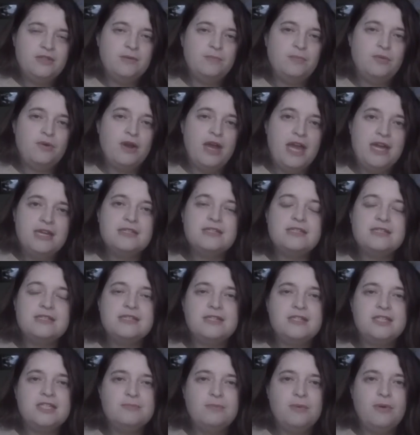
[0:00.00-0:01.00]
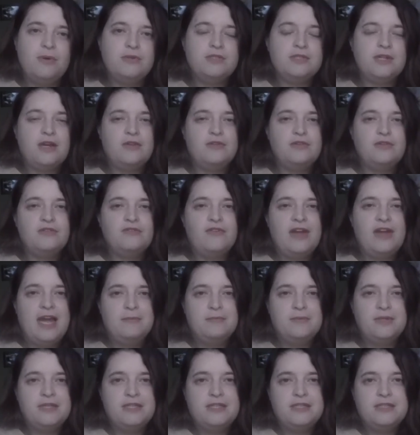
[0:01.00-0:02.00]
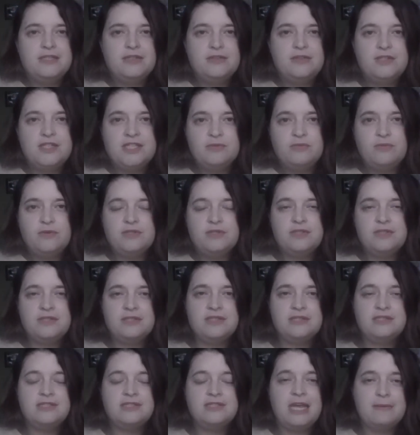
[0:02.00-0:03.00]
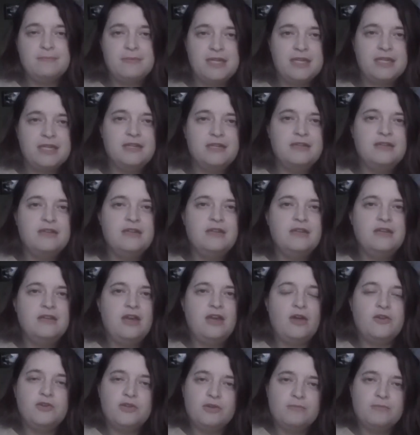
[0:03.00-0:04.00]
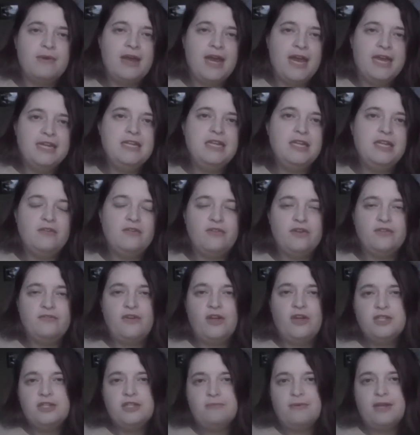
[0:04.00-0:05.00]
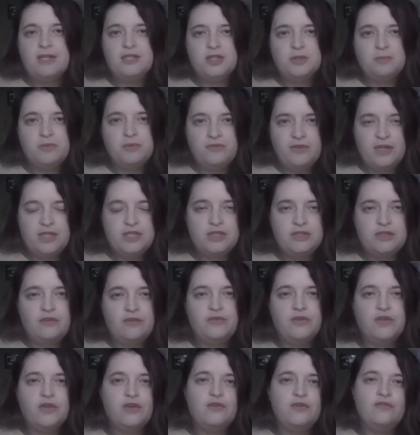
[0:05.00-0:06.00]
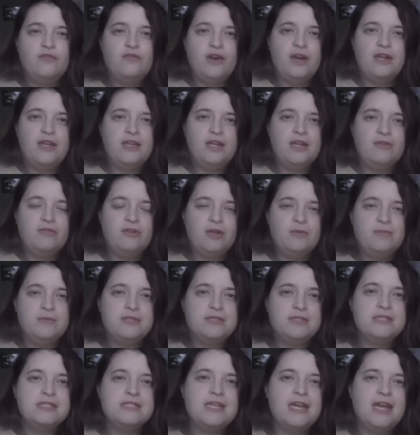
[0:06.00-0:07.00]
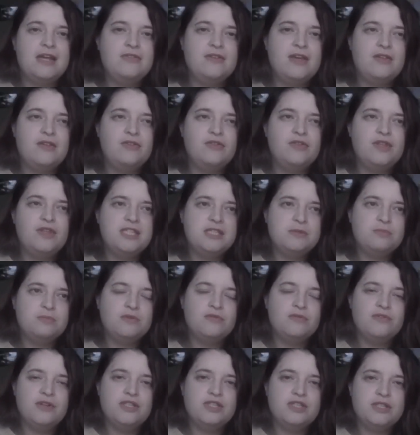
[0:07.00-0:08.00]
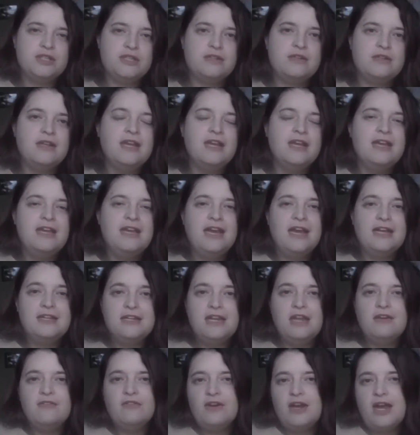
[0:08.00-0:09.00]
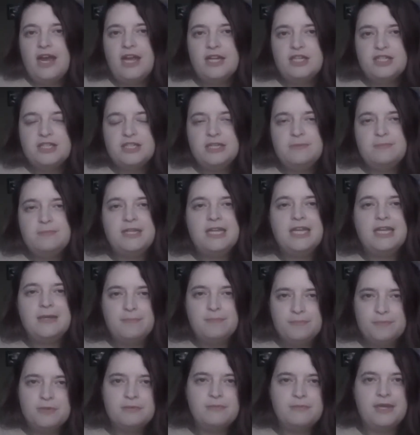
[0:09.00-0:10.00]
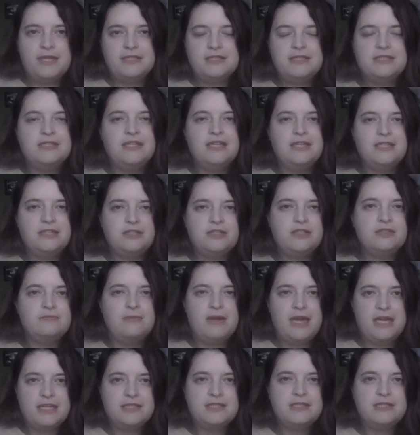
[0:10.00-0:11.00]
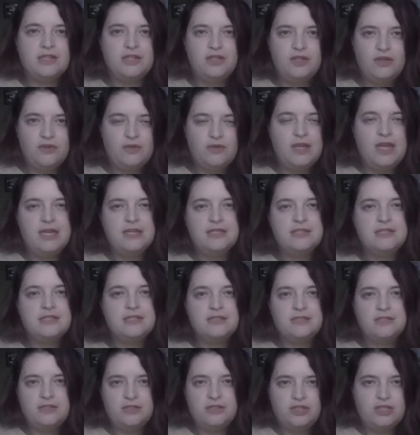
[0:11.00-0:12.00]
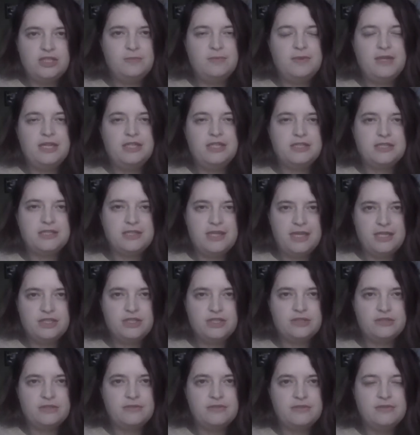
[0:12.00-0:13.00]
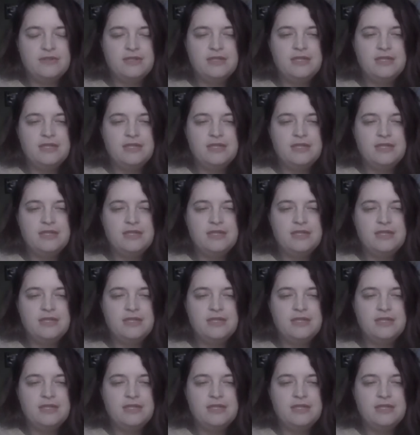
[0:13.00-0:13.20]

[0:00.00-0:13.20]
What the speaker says: to the press and spoke to other families that this was a systemic undermining of a fundamental provision of the Good Friday Agreement and that this provision had never actually been implemented into domestic UK citizenship legislation.